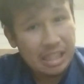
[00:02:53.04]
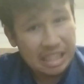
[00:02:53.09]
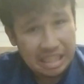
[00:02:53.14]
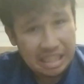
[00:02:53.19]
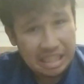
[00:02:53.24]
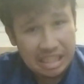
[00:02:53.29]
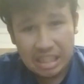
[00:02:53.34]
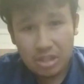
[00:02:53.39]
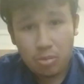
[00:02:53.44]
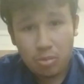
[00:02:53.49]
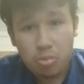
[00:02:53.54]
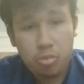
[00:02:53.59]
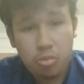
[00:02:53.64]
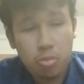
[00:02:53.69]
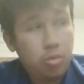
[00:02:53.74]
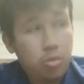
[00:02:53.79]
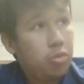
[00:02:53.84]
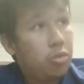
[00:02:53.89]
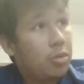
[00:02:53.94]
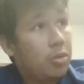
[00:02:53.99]
It's a
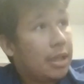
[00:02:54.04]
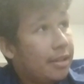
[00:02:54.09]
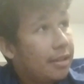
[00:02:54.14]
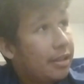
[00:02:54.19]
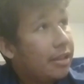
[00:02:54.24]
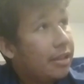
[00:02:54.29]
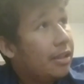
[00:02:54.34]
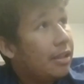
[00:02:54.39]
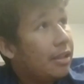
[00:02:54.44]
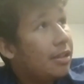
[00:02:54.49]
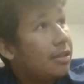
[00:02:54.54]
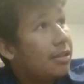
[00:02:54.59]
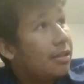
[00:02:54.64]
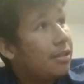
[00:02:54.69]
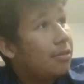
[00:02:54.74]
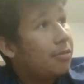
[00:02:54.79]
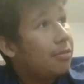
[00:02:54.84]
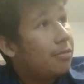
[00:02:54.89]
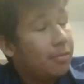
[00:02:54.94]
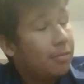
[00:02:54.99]
really,
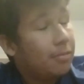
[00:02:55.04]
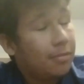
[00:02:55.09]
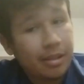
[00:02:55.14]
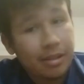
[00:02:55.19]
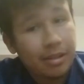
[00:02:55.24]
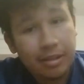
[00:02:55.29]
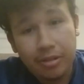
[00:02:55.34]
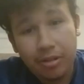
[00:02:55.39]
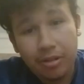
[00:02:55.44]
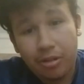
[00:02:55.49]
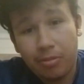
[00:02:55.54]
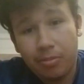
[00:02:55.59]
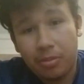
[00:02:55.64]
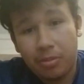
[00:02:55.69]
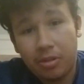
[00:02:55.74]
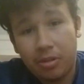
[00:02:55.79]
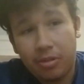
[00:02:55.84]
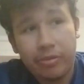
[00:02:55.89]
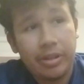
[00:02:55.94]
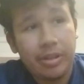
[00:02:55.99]
really dull
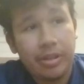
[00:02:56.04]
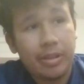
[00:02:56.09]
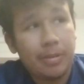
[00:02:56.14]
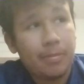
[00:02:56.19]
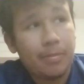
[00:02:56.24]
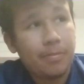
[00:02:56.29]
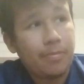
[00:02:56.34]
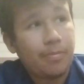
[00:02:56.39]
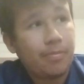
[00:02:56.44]
movie.